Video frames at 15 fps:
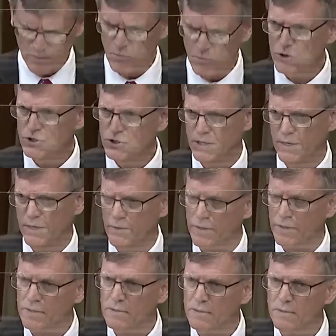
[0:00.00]
as a
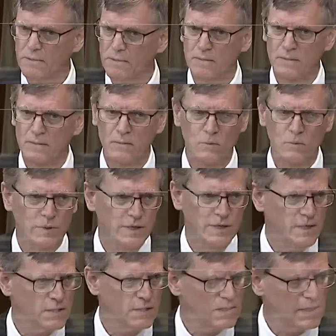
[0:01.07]
mercenary
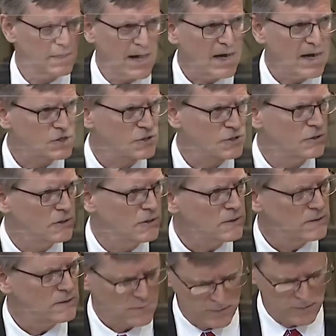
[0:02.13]
when he is a
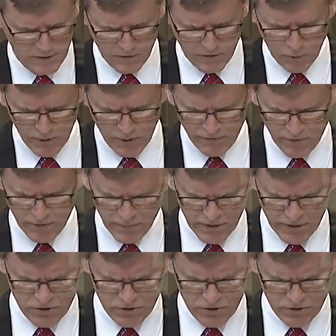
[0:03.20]
national of one of the